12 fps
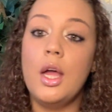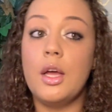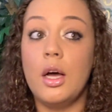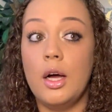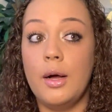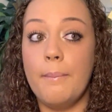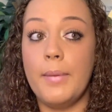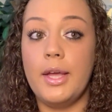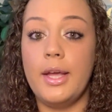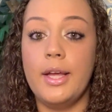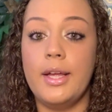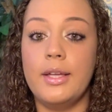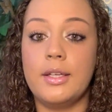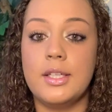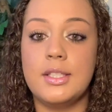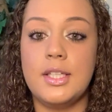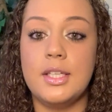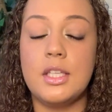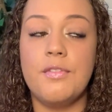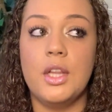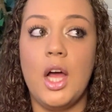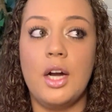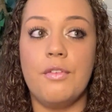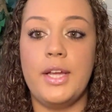It consists of a
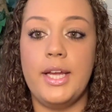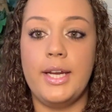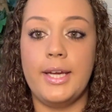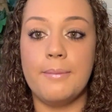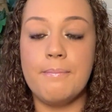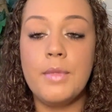lot of eating.